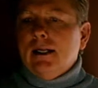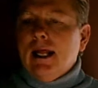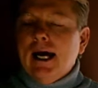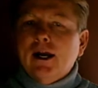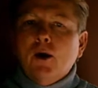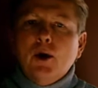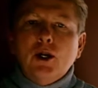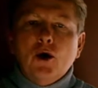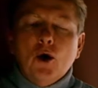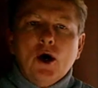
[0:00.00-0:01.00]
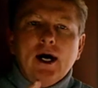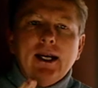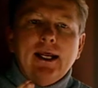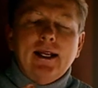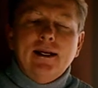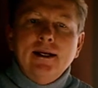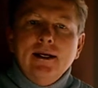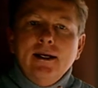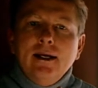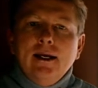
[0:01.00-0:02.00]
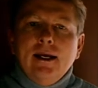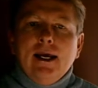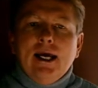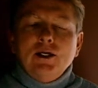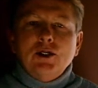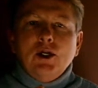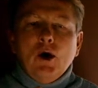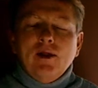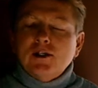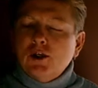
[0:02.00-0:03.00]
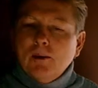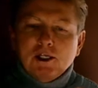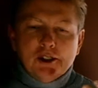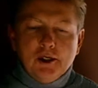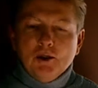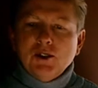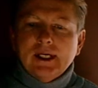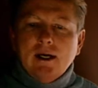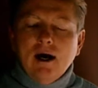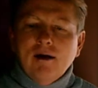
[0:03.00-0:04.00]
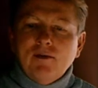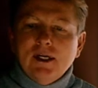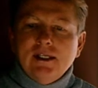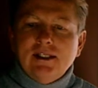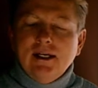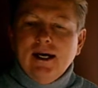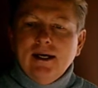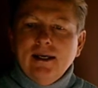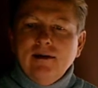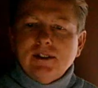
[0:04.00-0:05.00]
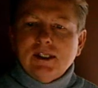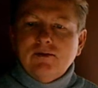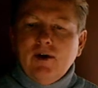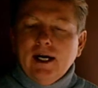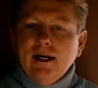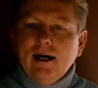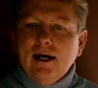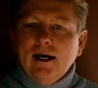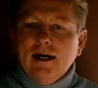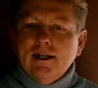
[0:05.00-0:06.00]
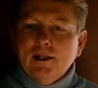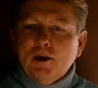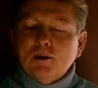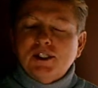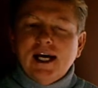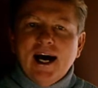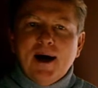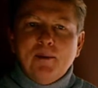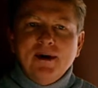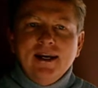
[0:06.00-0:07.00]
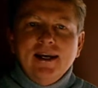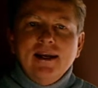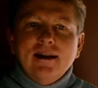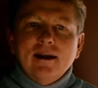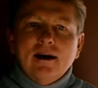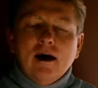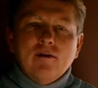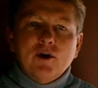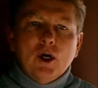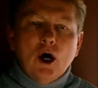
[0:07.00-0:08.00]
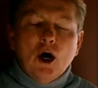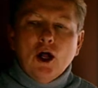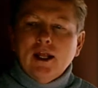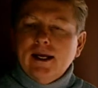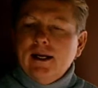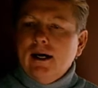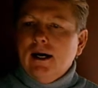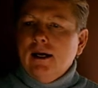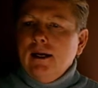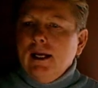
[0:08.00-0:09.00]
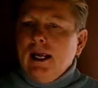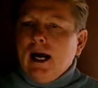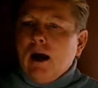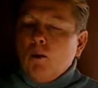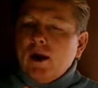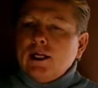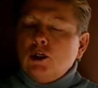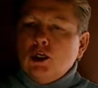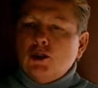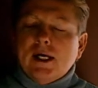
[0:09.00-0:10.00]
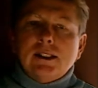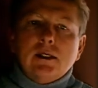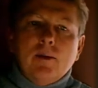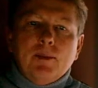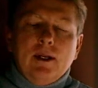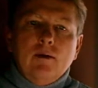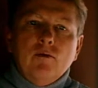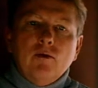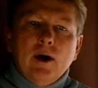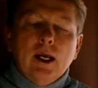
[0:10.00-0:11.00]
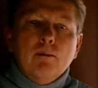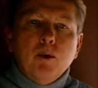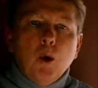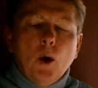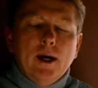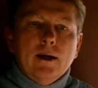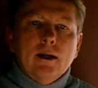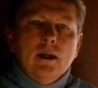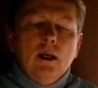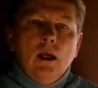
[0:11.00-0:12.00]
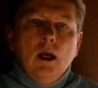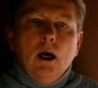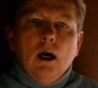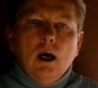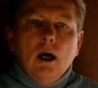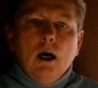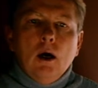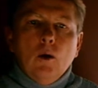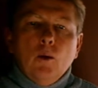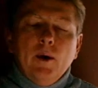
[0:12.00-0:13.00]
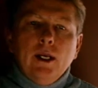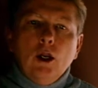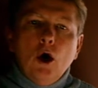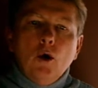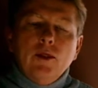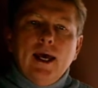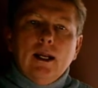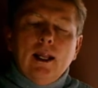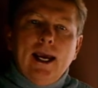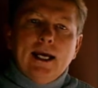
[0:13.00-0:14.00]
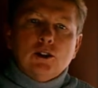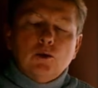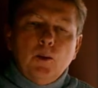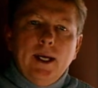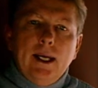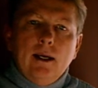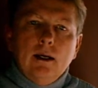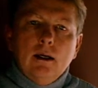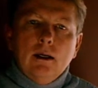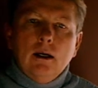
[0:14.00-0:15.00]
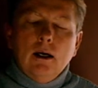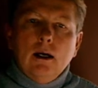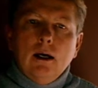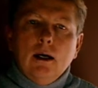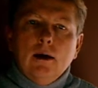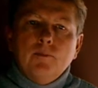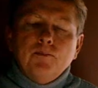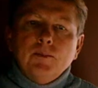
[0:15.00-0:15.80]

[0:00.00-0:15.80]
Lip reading: lot going on, and as you know, there's so much news to cover. It gives us very little time to cover it all. And I wanted to address something very important. We know that last week Iran